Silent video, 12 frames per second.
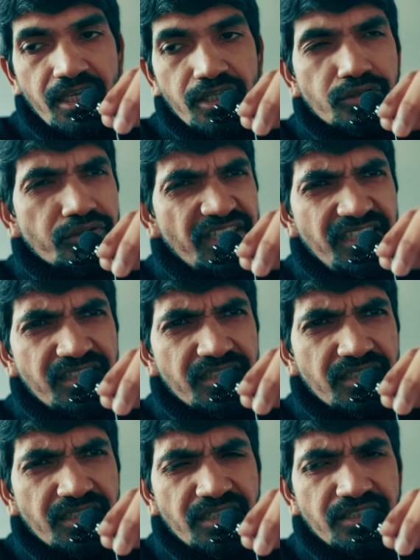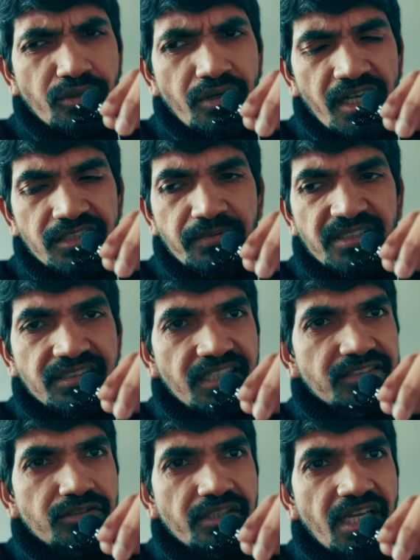So since your husband
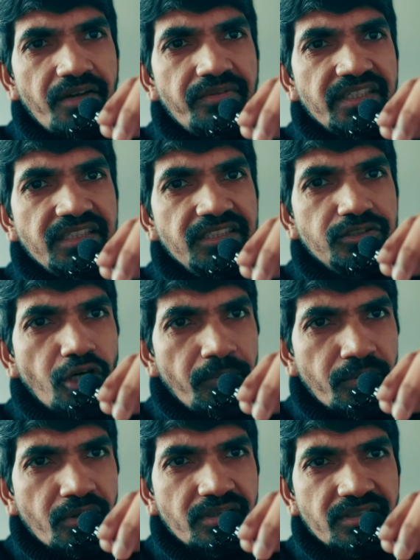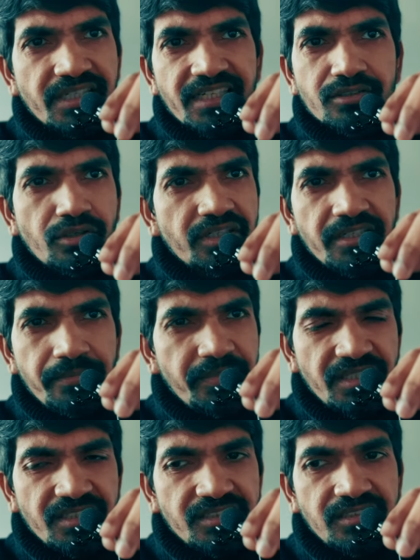does not have any job contract or any
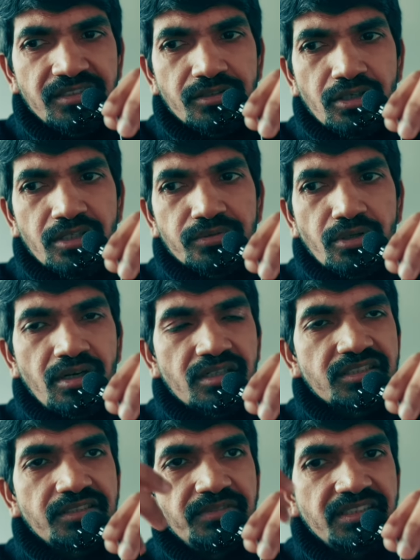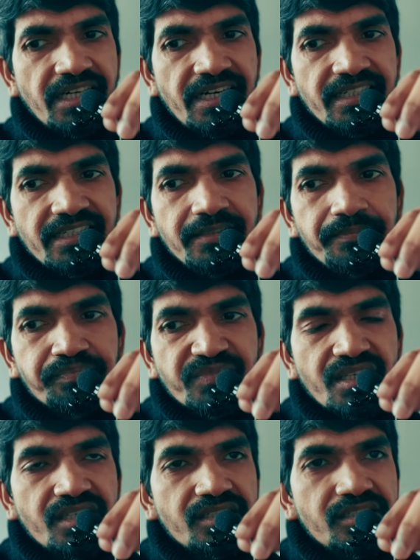PhD sort of scholarship in Ireland,
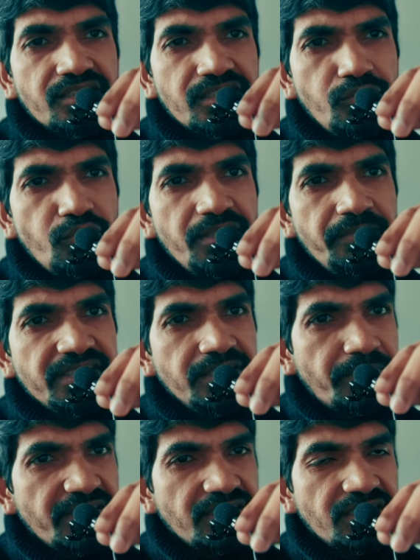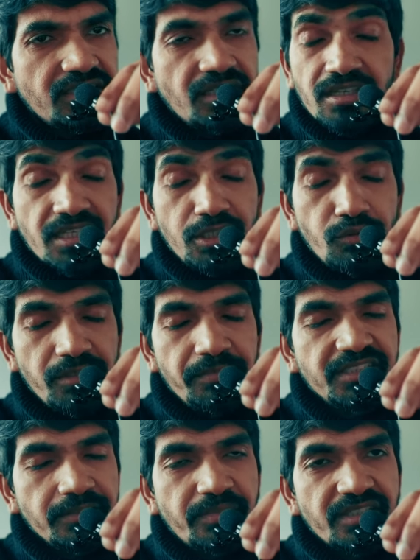she will be dependent, he will
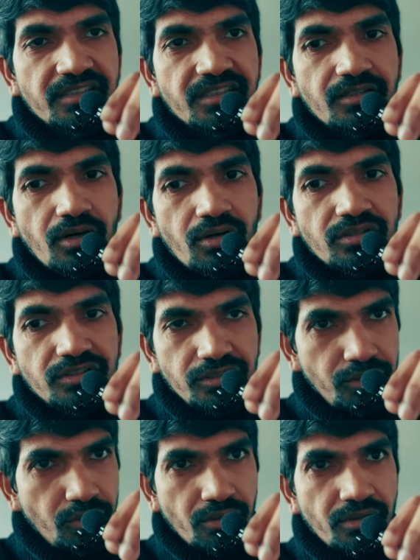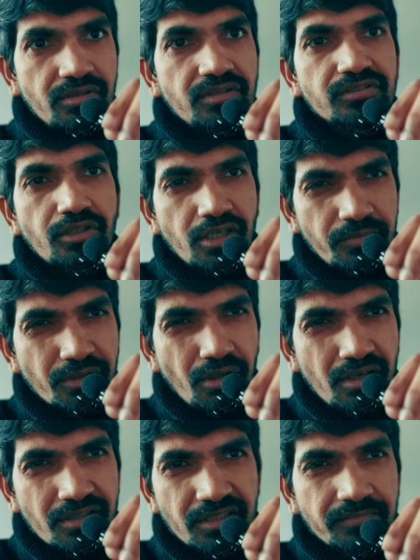be dependent on your sort of
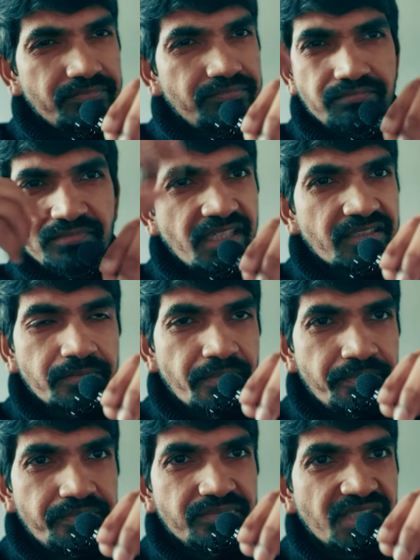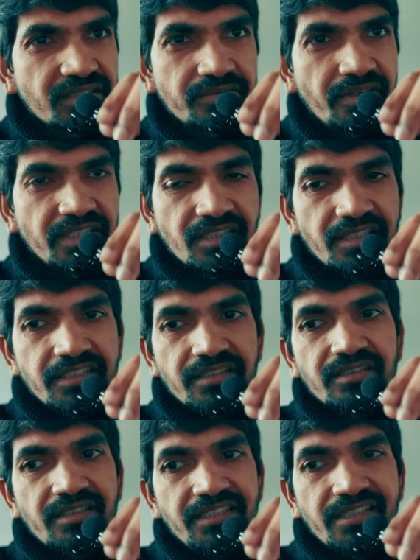scholarship. That's very
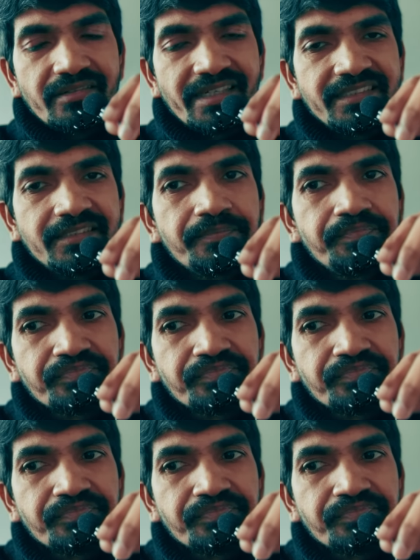clear, right?